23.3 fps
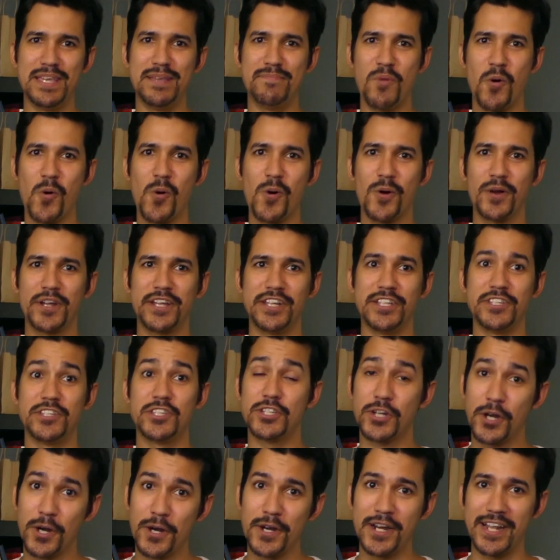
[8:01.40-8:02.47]
more
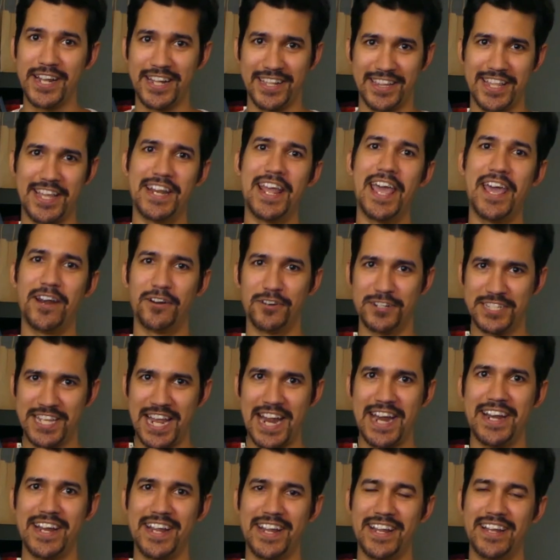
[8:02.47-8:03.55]
concerning than
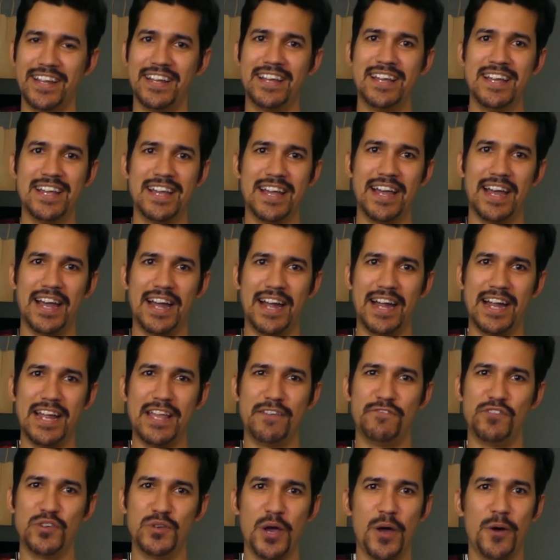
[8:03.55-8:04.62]
entertaining
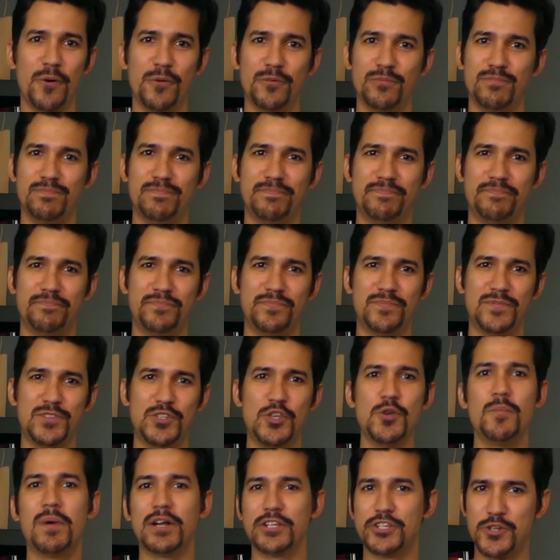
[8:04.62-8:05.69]
if you go
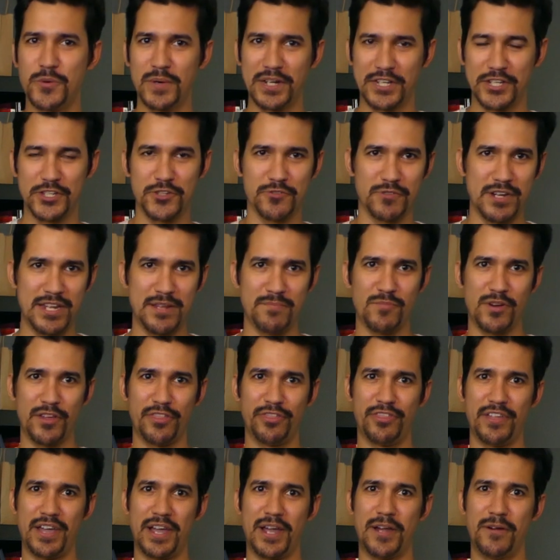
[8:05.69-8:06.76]
too much to an extreme with
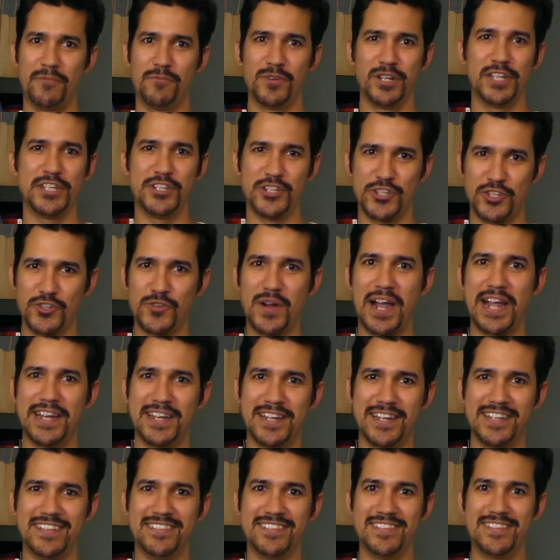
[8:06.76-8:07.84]
really just trying
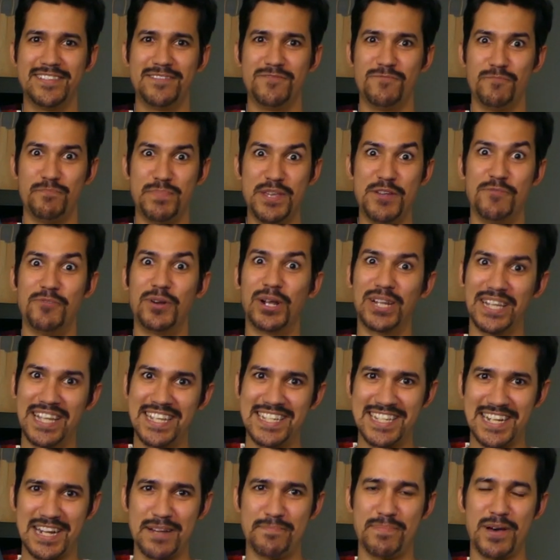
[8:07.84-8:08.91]
to be
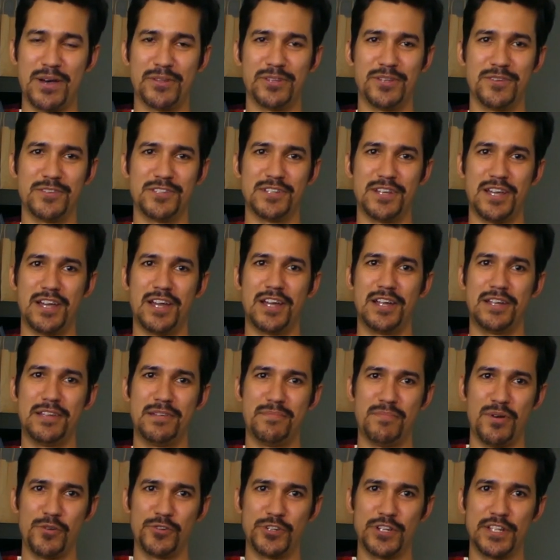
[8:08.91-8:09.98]
realistic about those
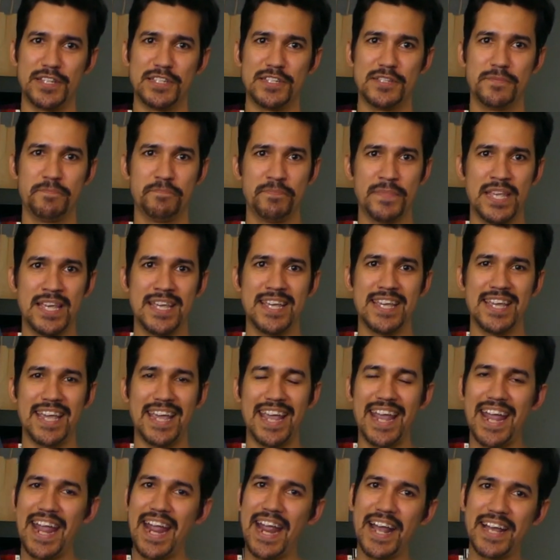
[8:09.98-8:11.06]
emotions.
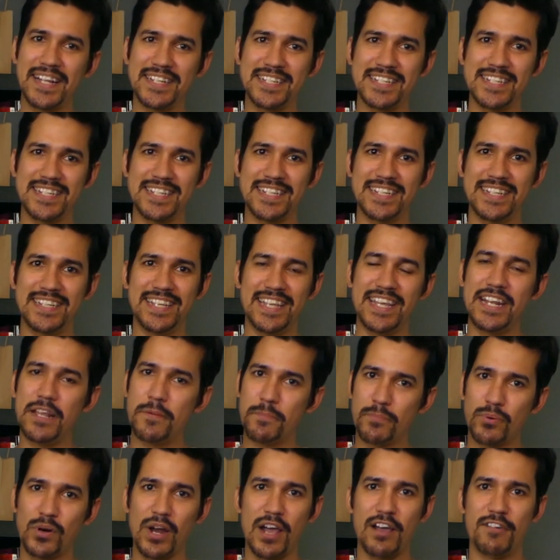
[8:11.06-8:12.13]
And in
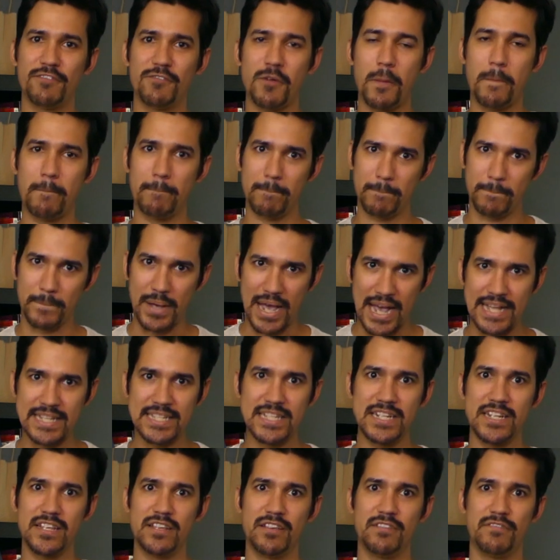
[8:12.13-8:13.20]
improv,
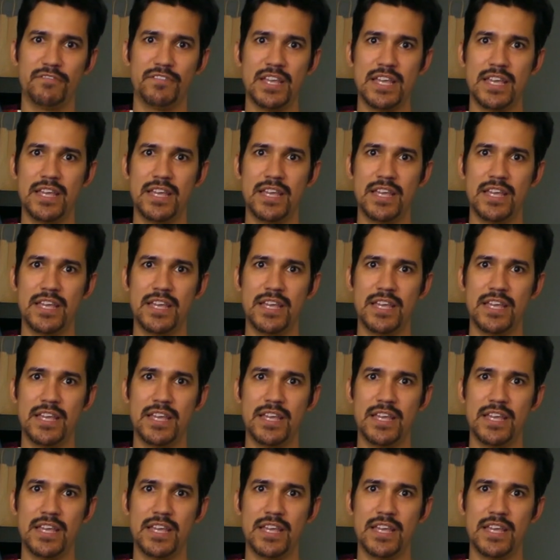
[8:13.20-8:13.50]
positive,